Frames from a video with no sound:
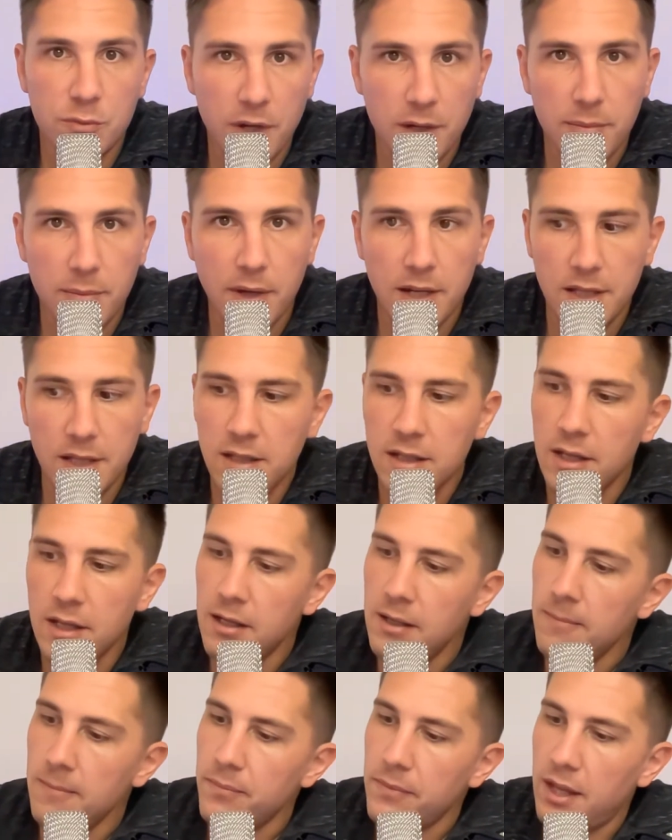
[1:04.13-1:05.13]
money.
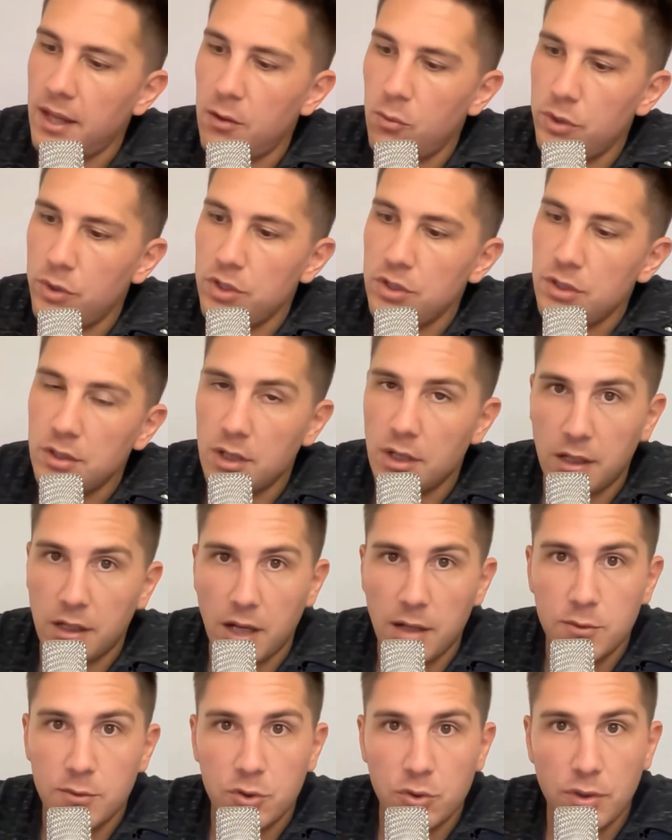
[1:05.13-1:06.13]
And when it
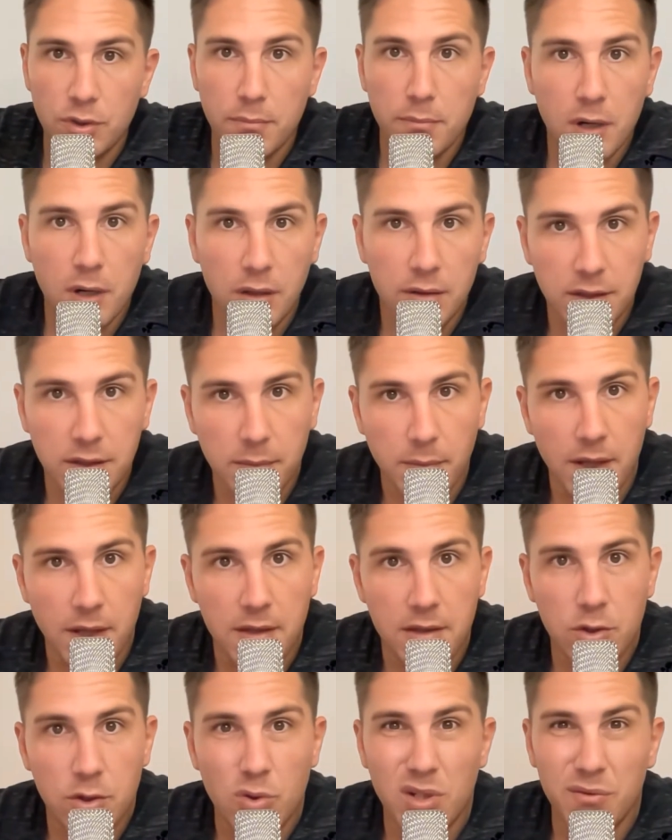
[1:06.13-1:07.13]
comes to the middle of the
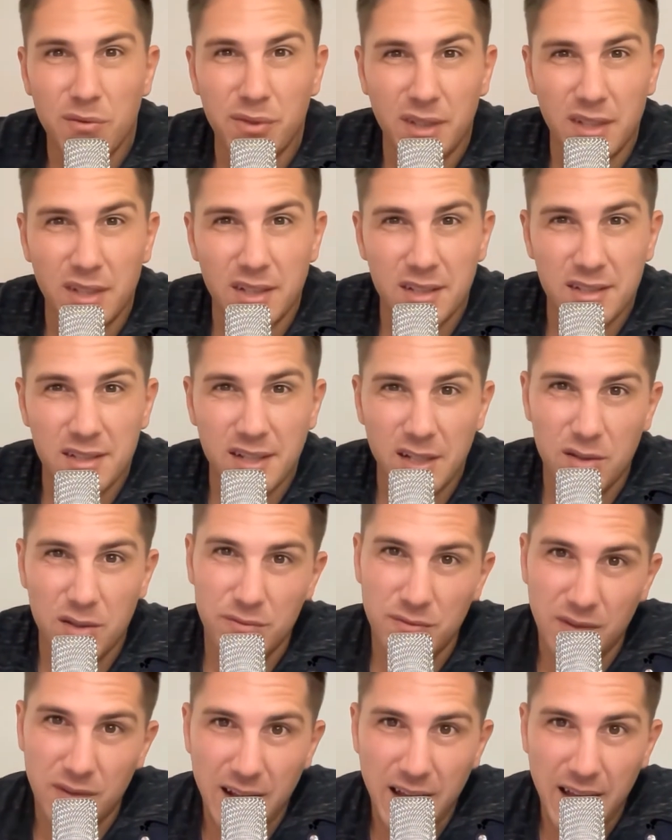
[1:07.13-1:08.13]
month, you're living in a state
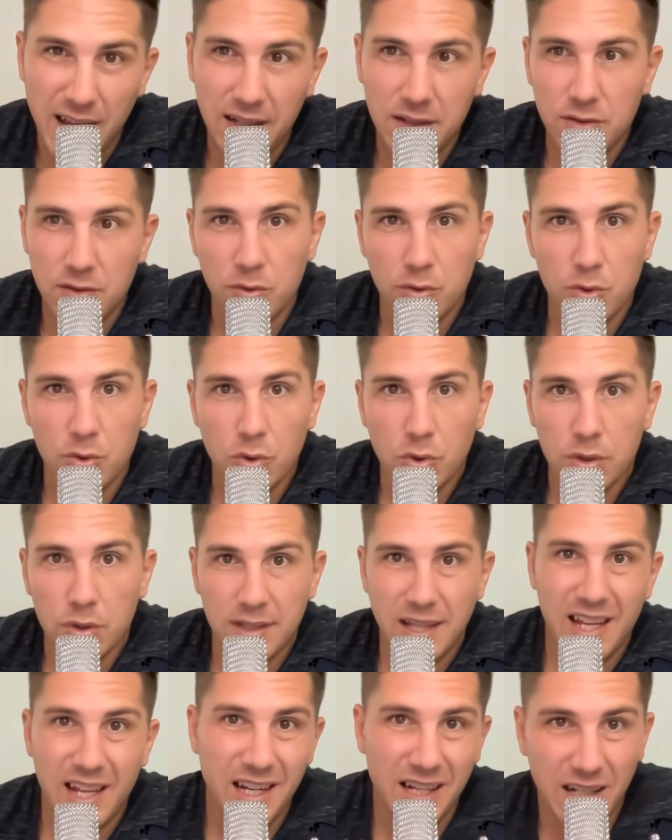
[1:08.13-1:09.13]
of lack, so you're not
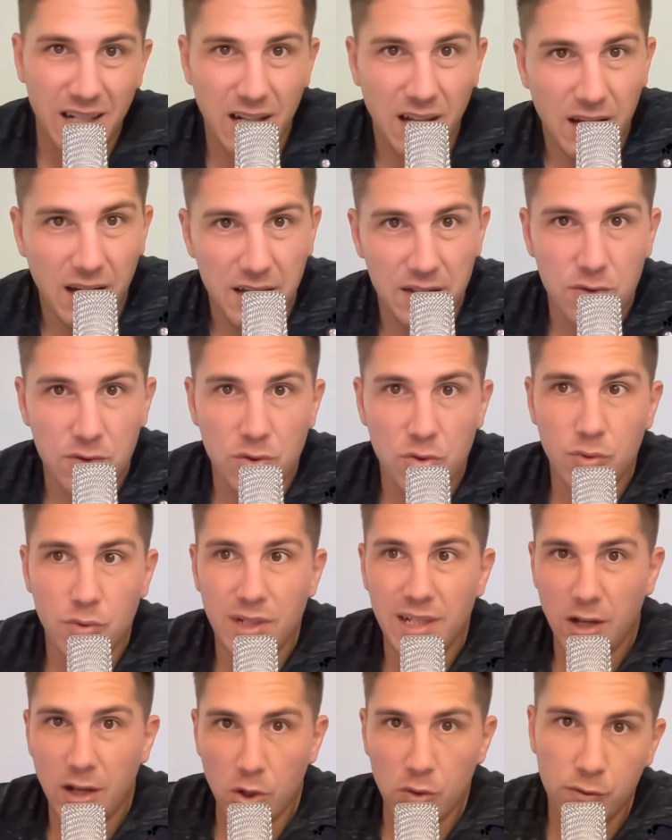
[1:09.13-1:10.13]
that inclined to
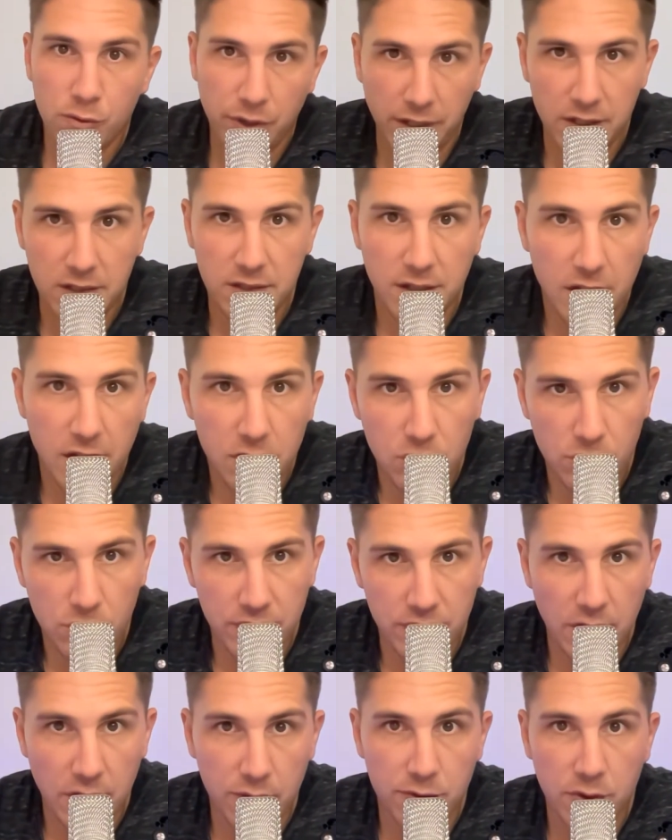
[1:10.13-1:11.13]
really overextend
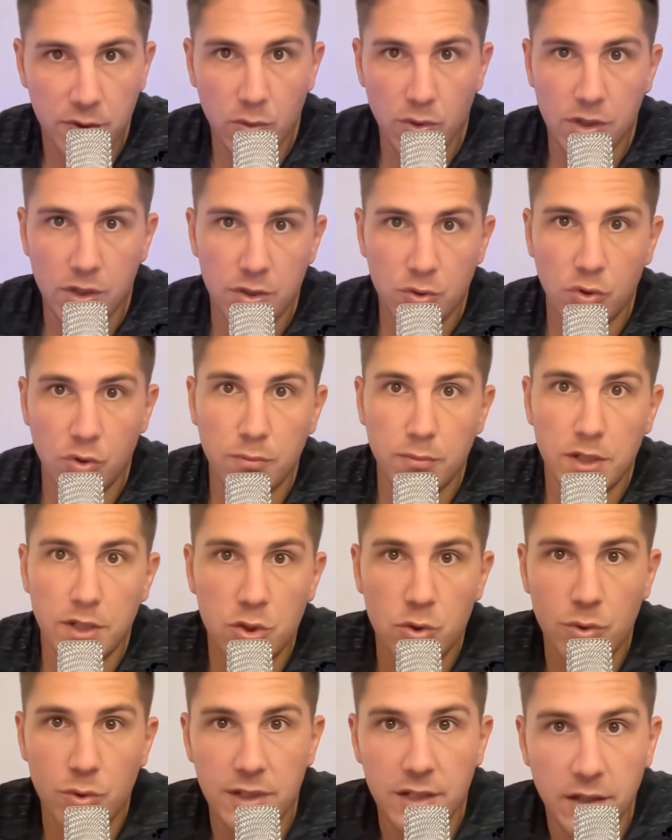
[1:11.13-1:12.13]
yourself in order to commit
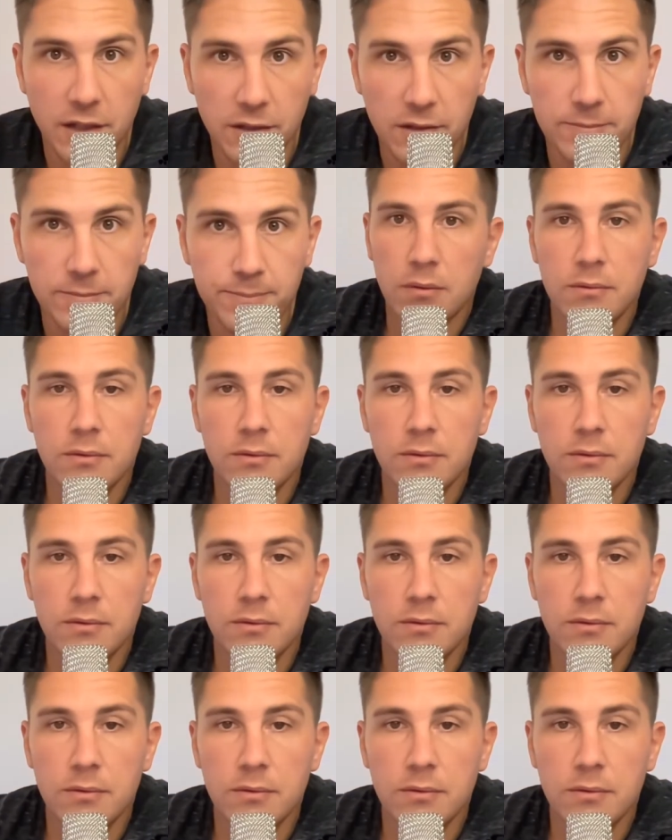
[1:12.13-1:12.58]
to a deal.